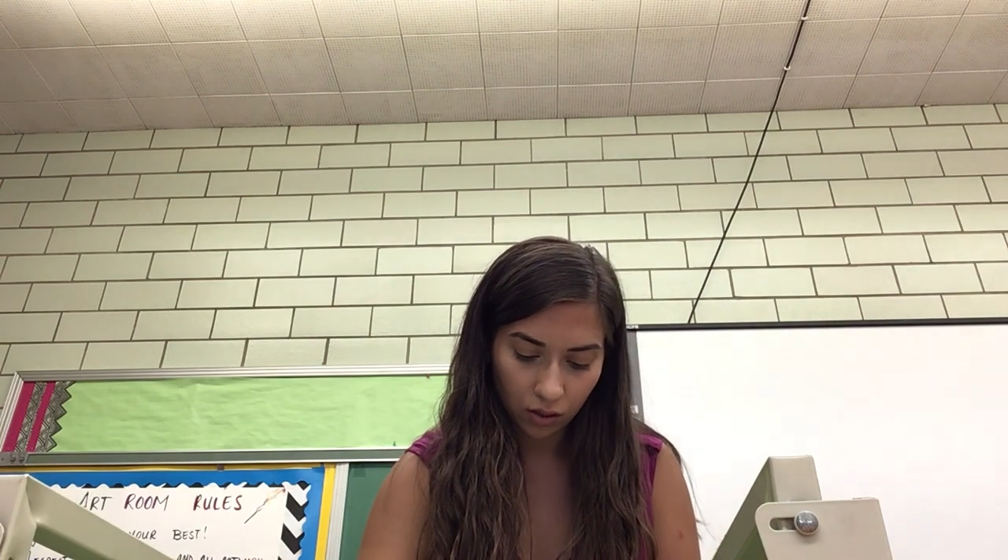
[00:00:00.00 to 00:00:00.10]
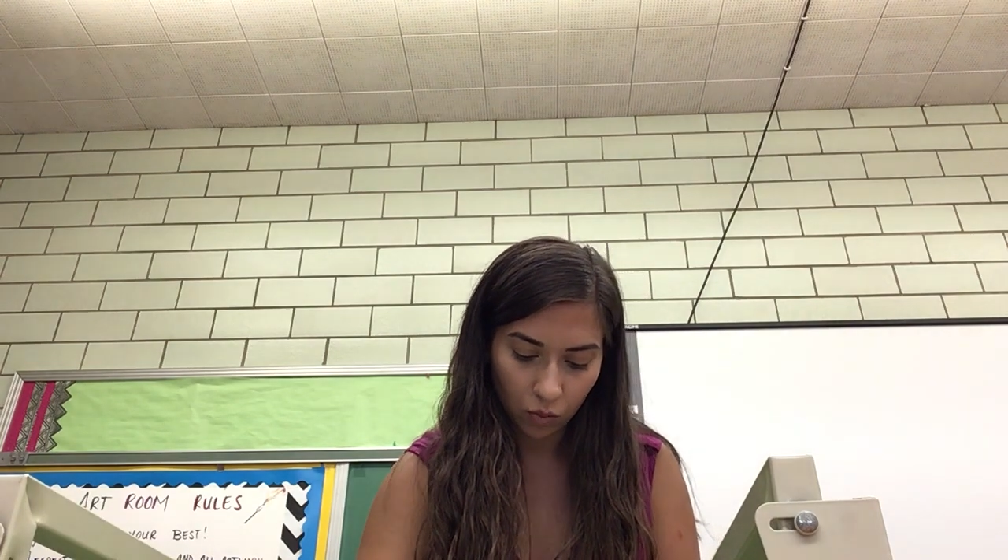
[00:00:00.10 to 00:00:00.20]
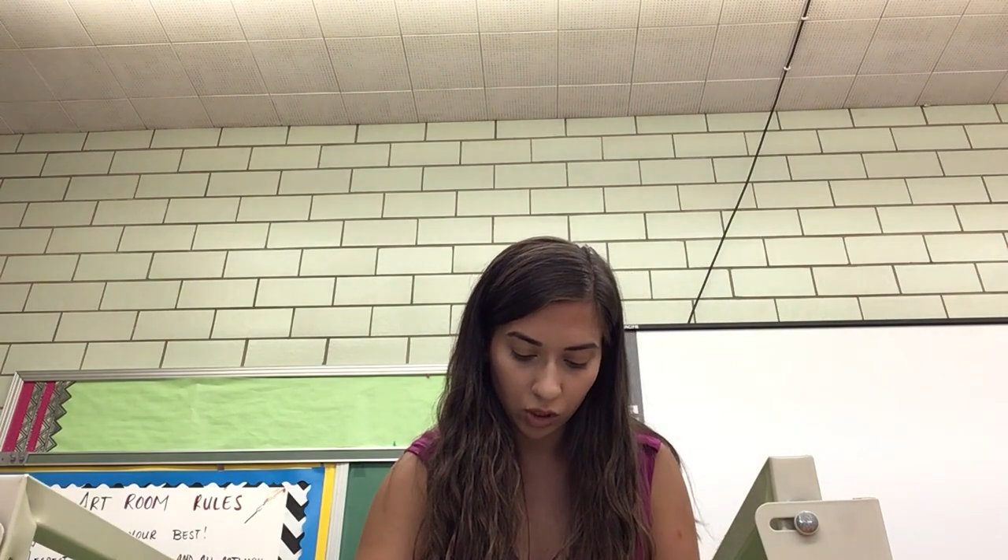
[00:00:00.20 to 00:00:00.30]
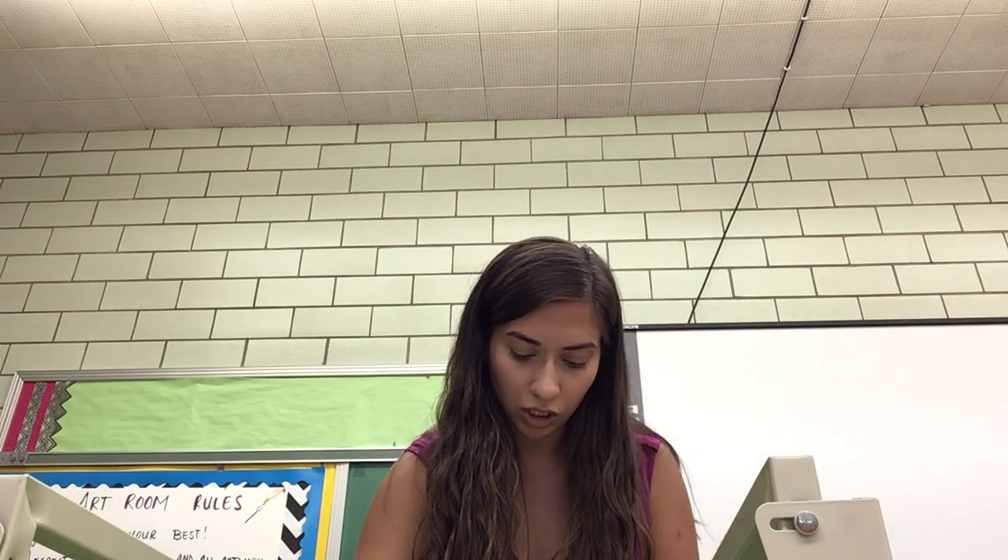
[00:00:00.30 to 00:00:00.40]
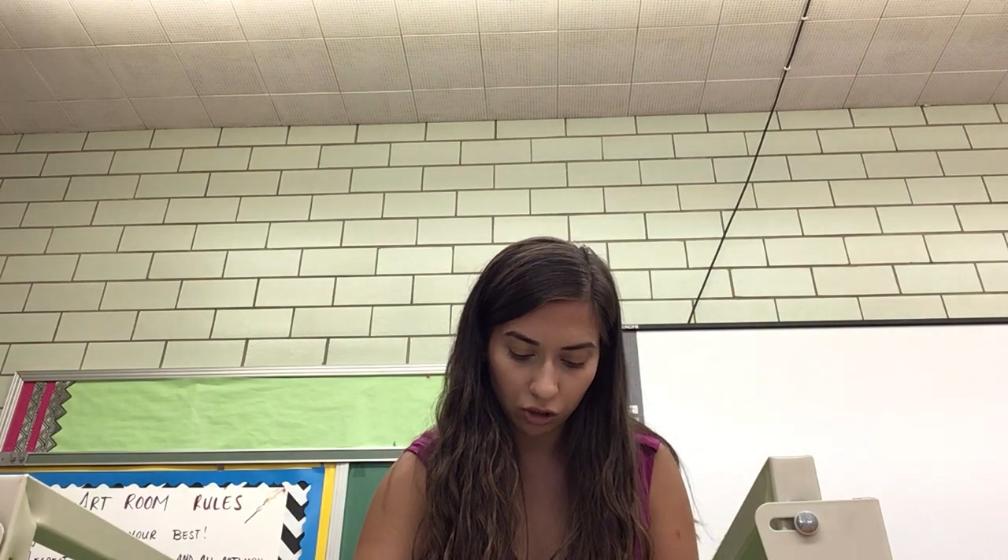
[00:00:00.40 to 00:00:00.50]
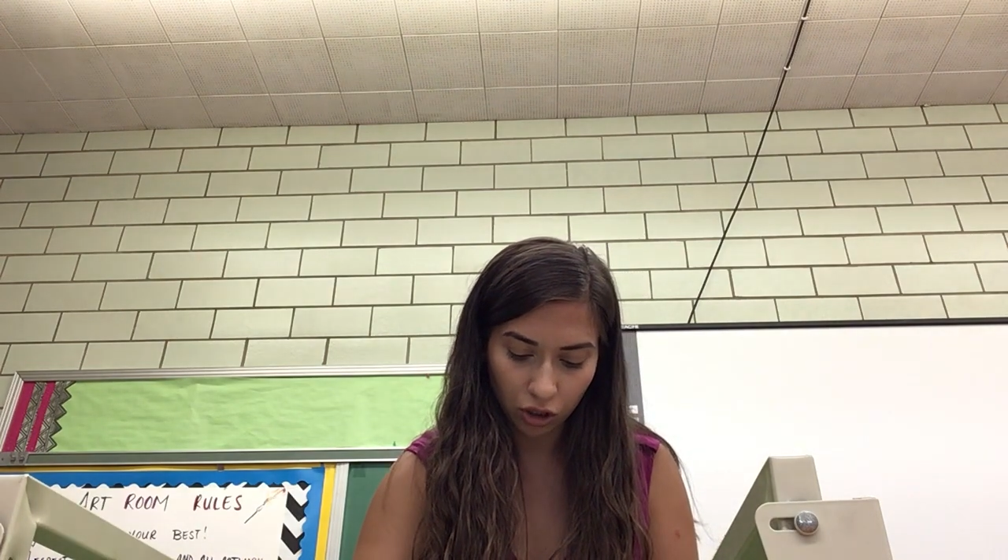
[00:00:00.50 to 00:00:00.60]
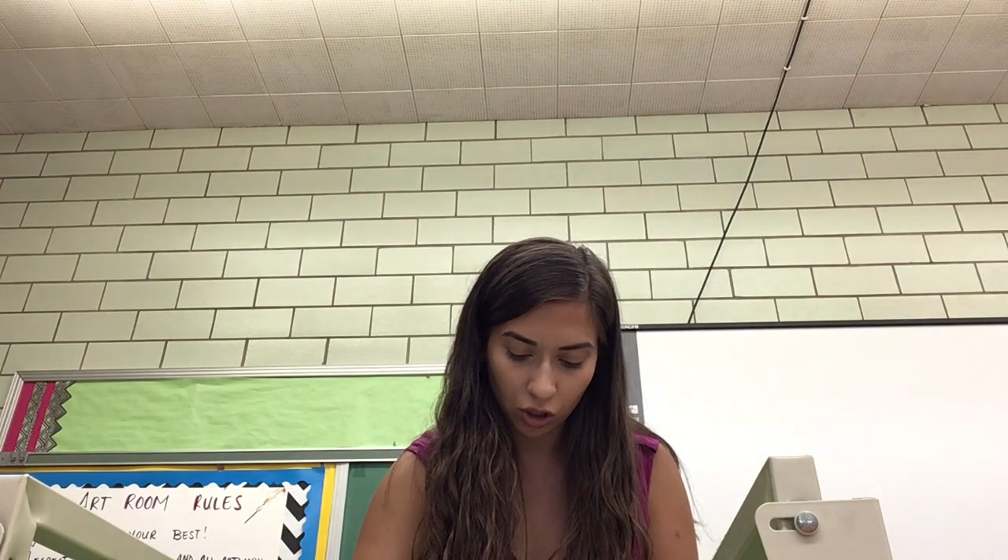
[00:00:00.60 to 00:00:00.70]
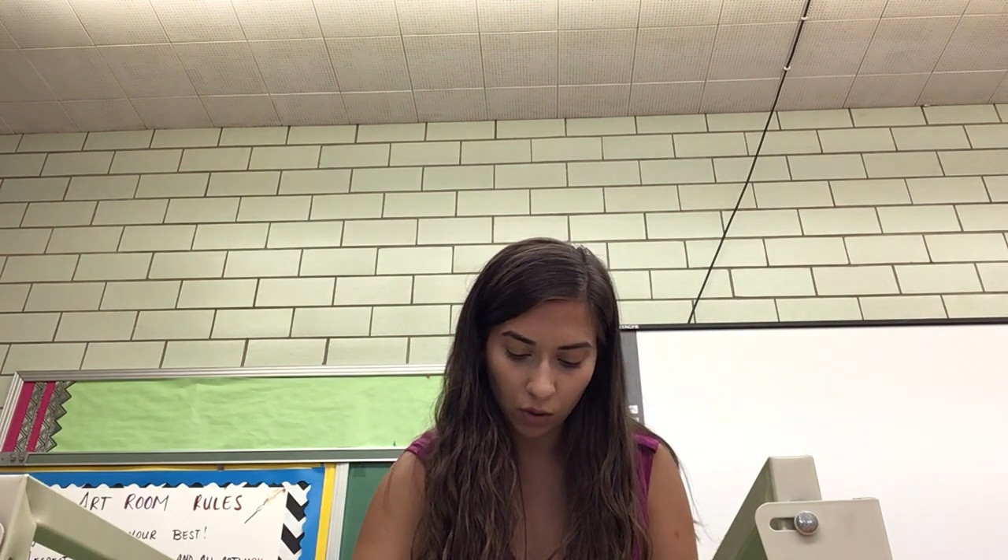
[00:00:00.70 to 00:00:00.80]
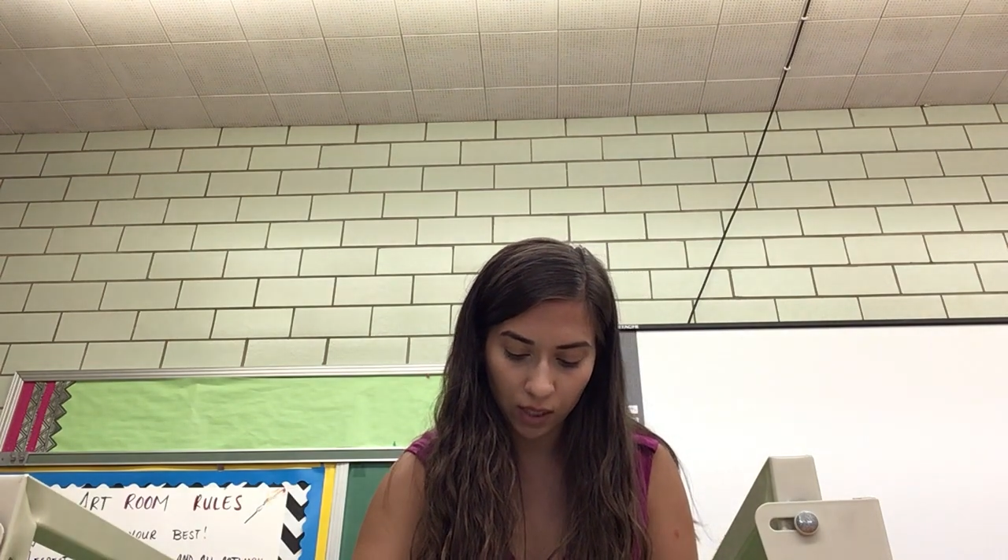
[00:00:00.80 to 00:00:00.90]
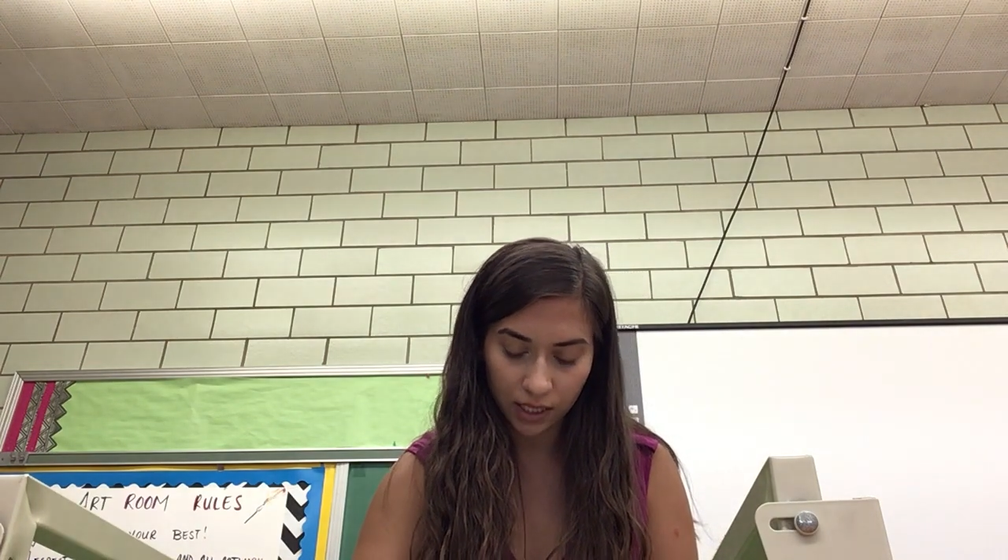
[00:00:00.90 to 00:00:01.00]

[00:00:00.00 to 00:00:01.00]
which I'll show you in a